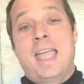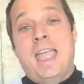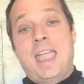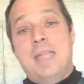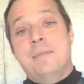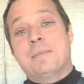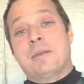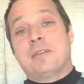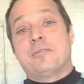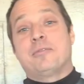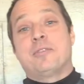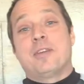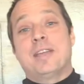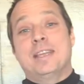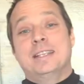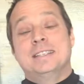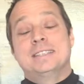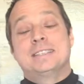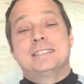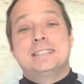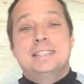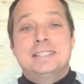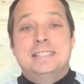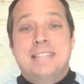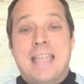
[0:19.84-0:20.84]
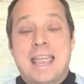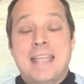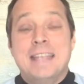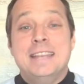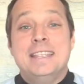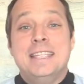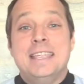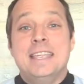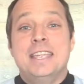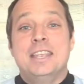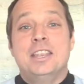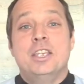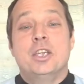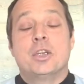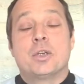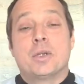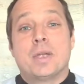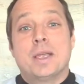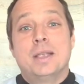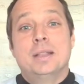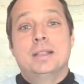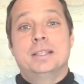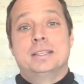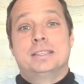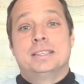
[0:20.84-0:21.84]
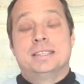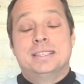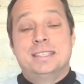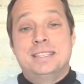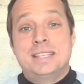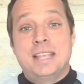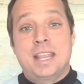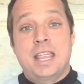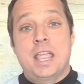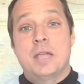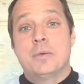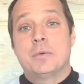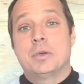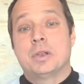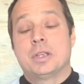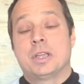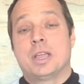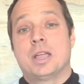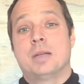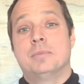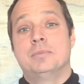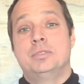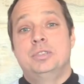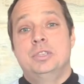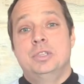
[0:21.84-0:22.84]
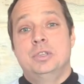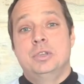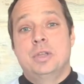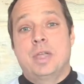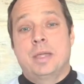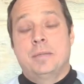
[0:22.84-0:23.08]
Hey, my friends, Dan Deegan here. And listen, today I want to come to you.